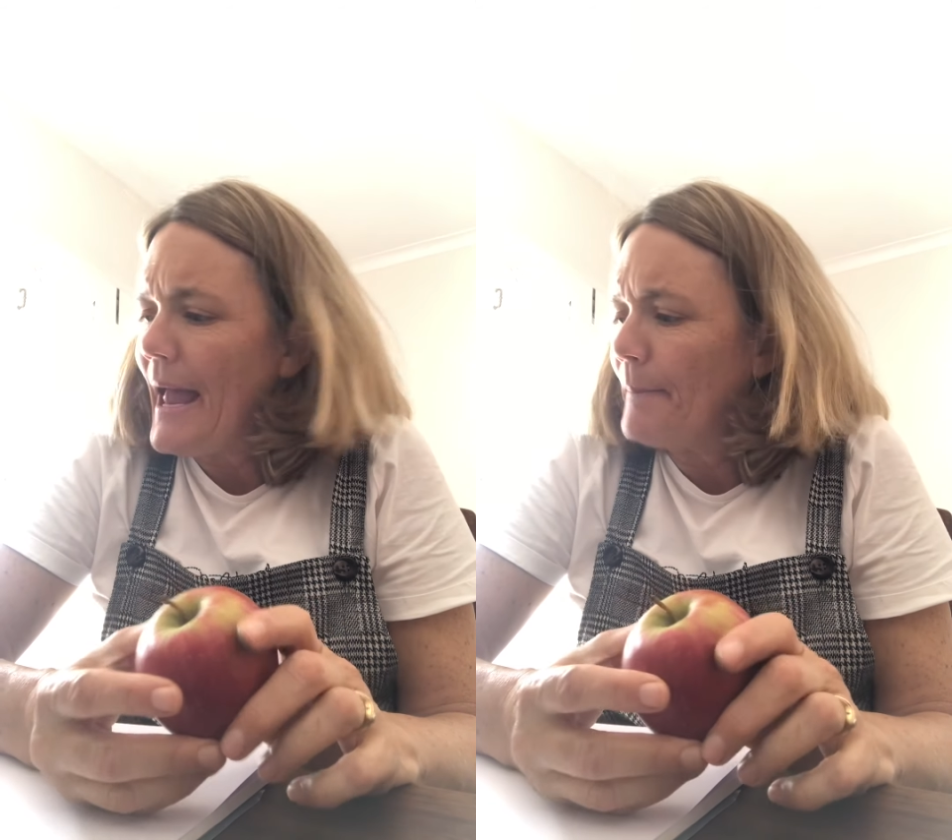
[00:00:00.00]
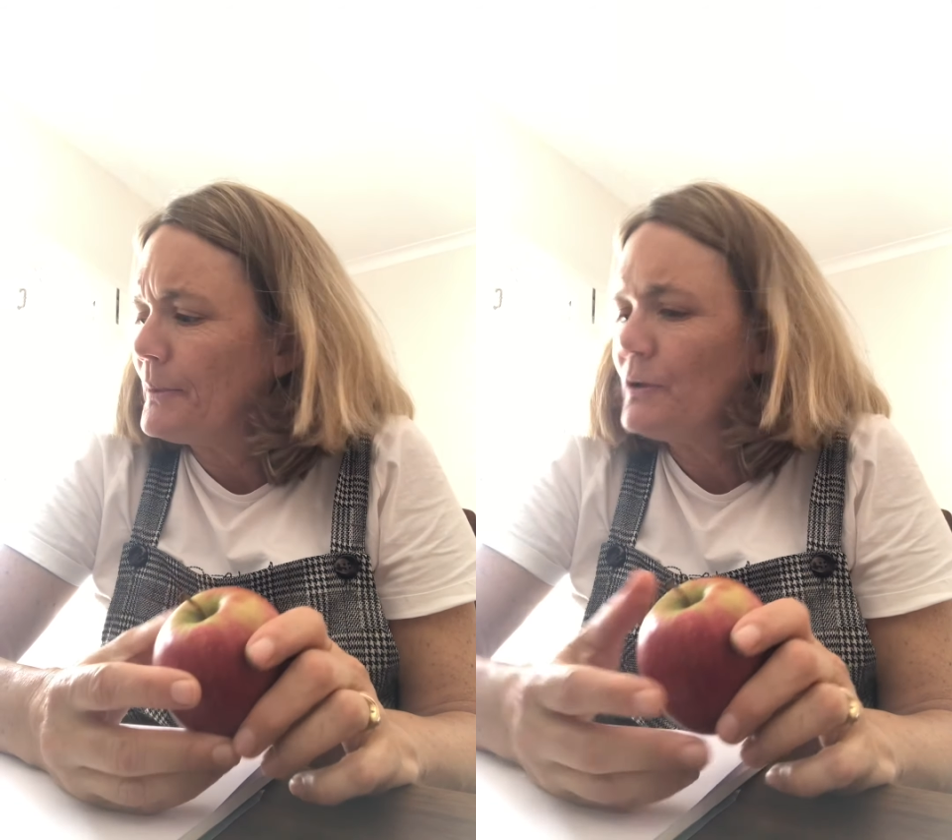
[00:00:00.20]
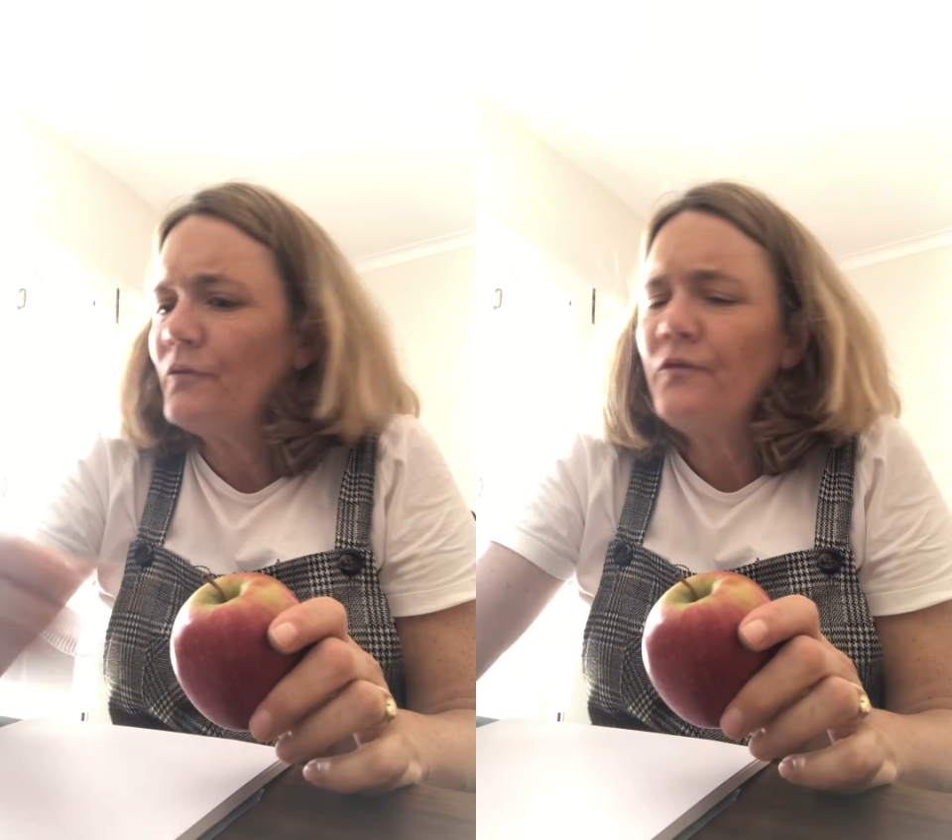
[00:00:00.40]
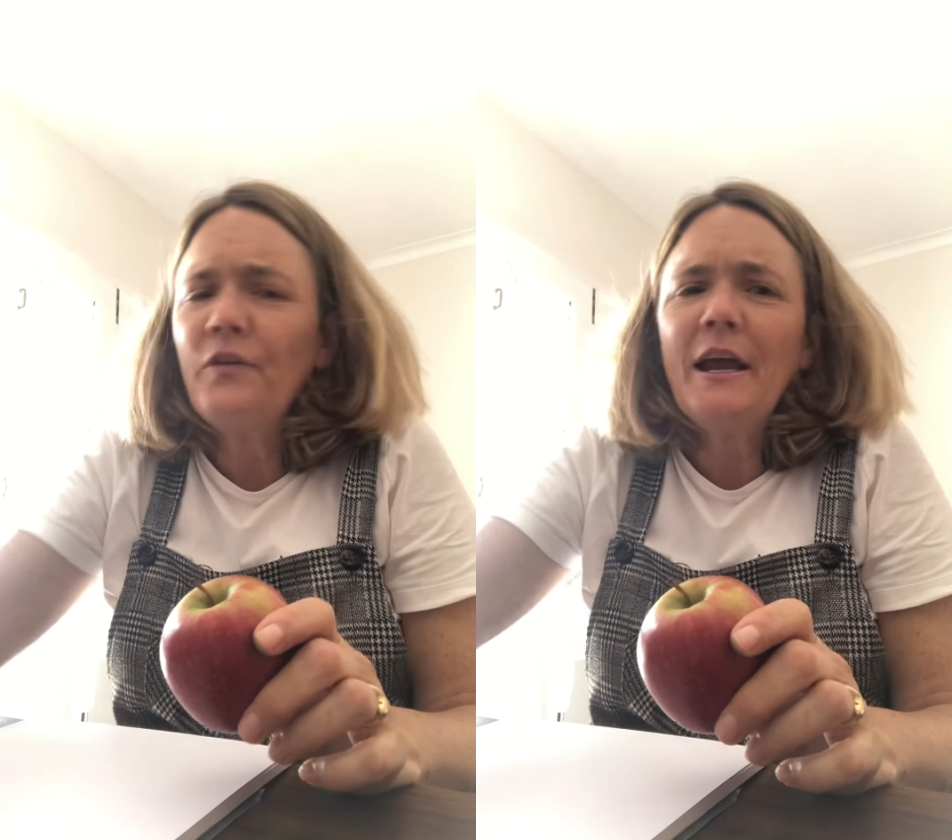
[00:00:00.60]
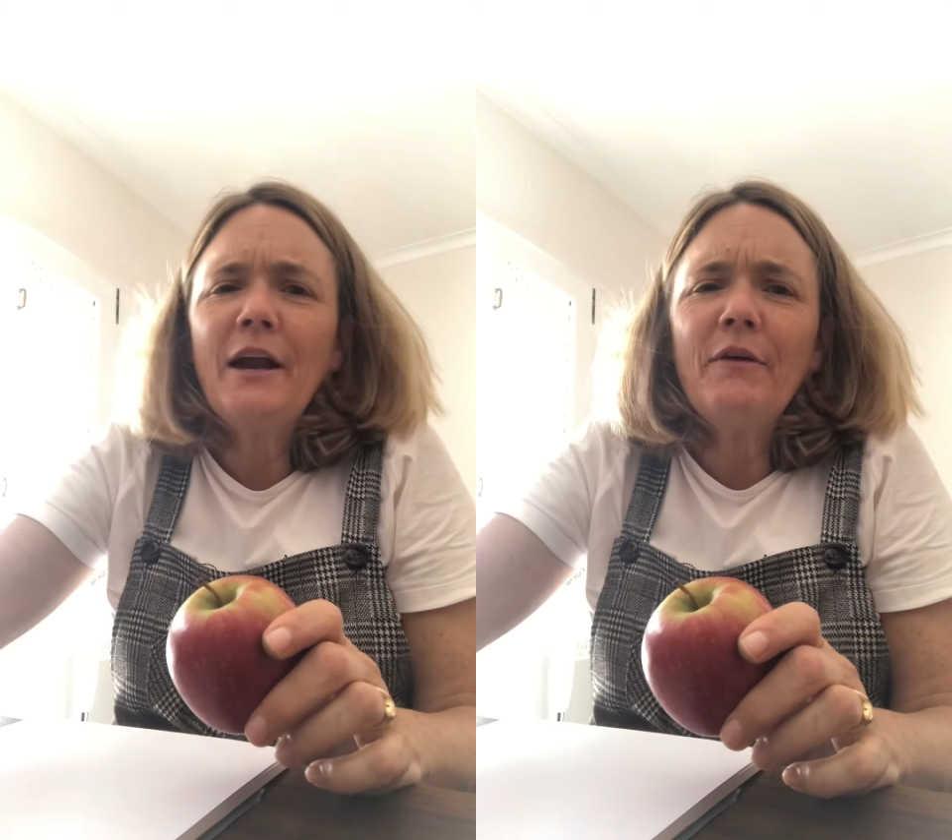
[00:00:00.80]
apple
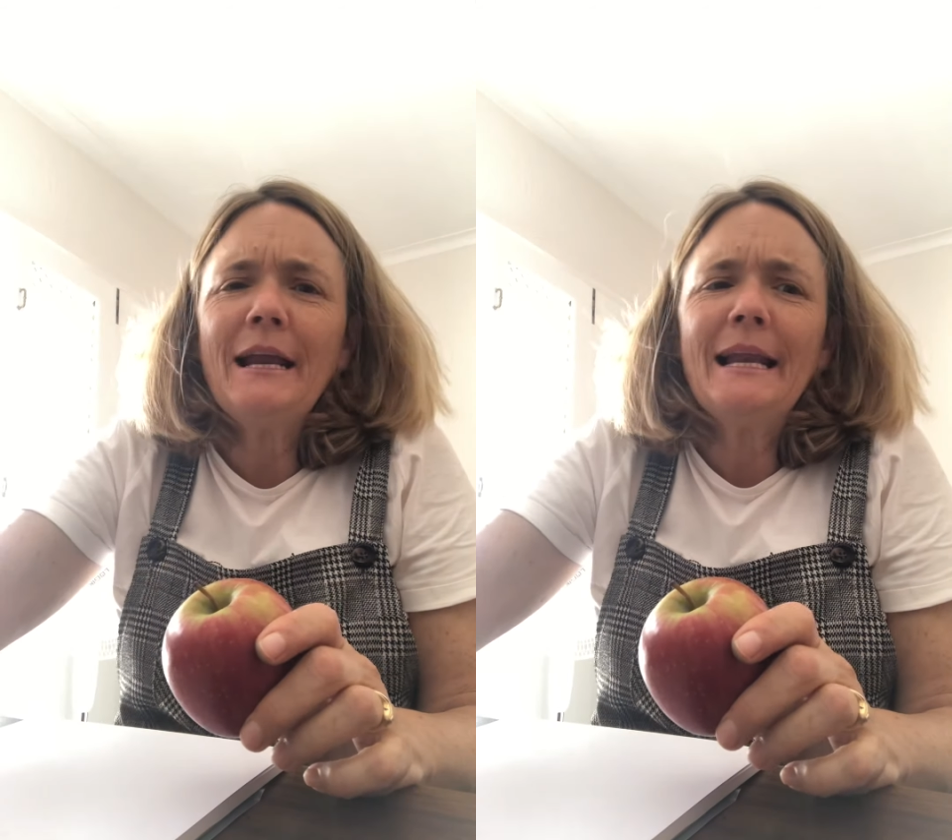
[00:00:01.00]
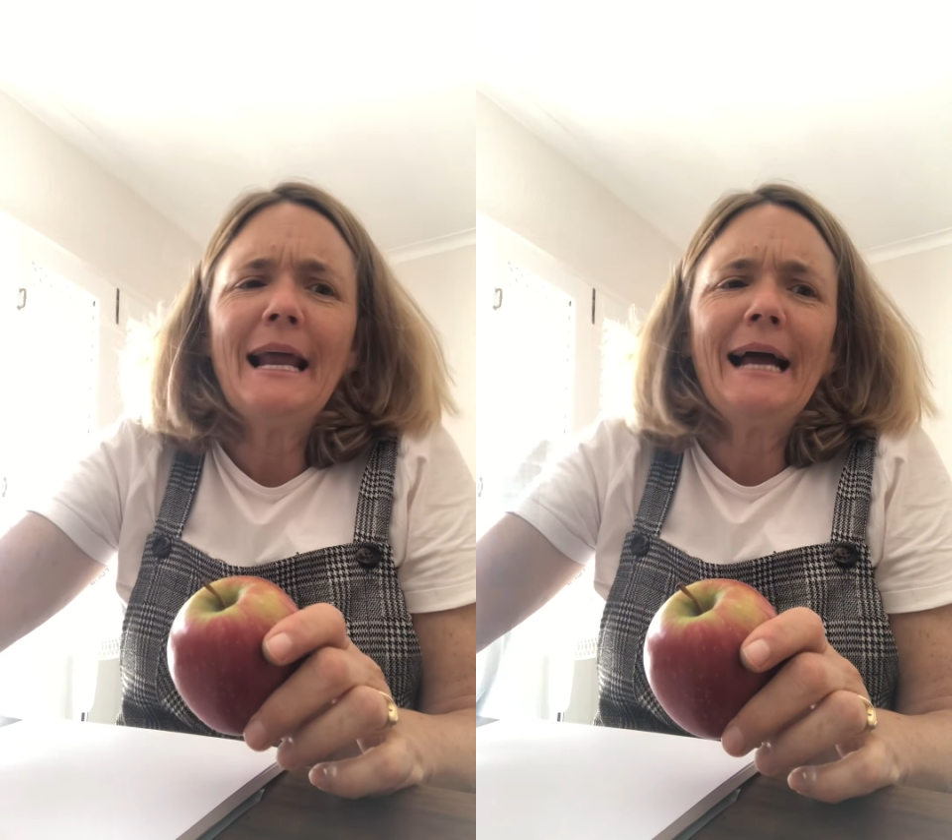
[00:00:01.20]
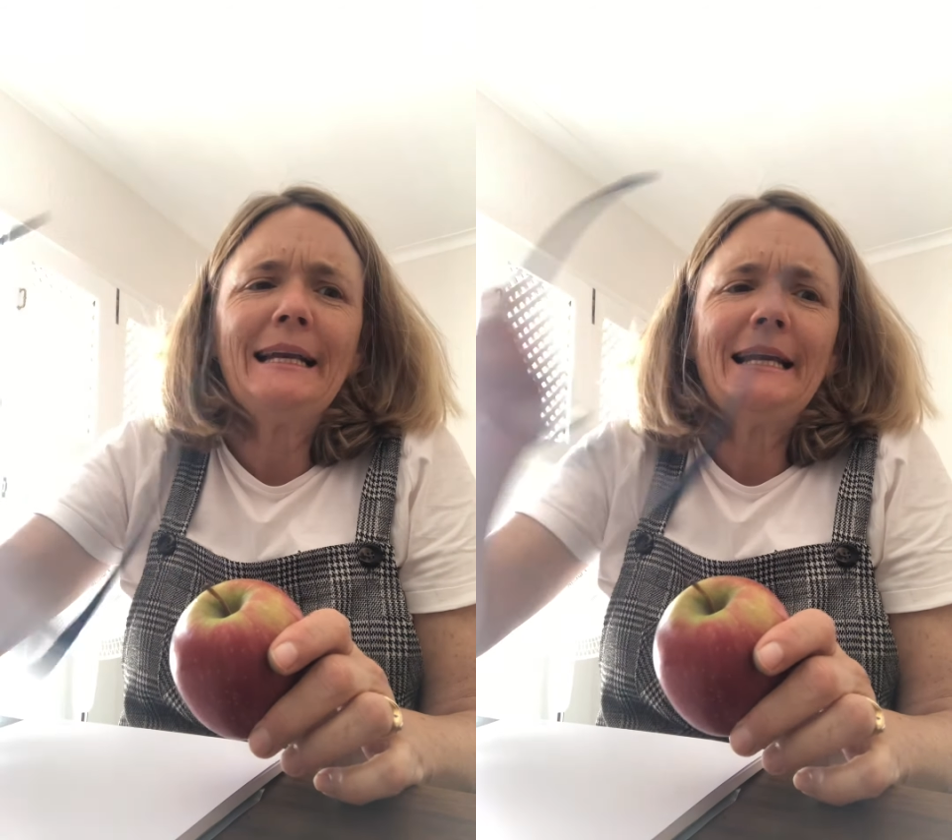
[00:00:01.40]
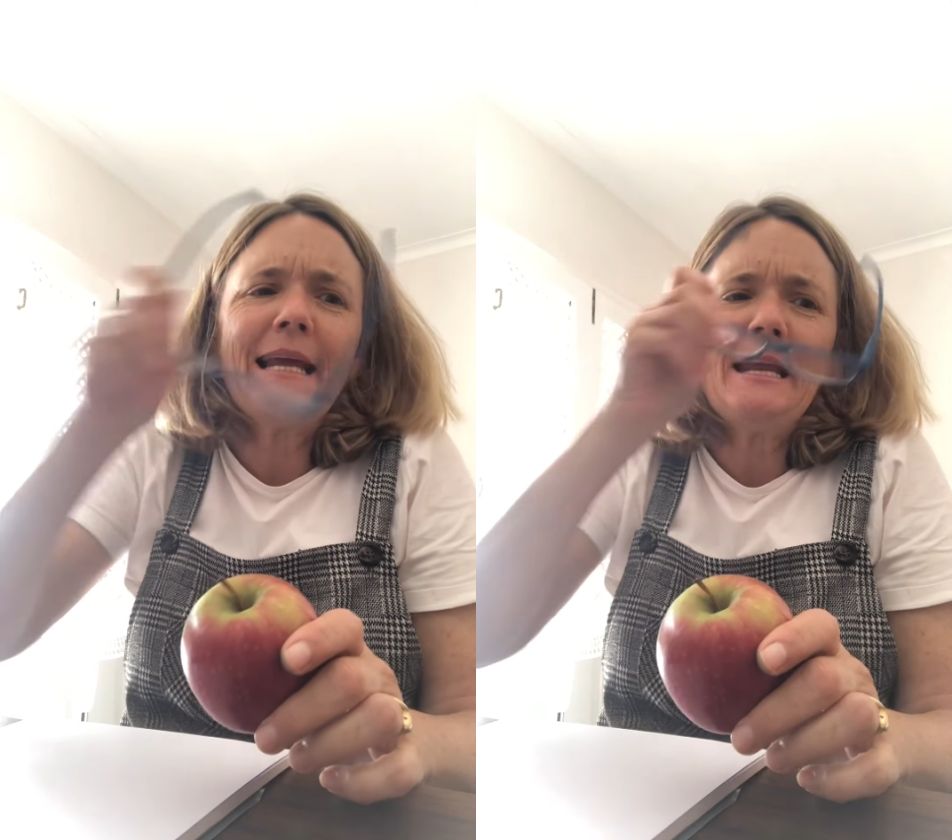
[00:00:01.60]
very lightly.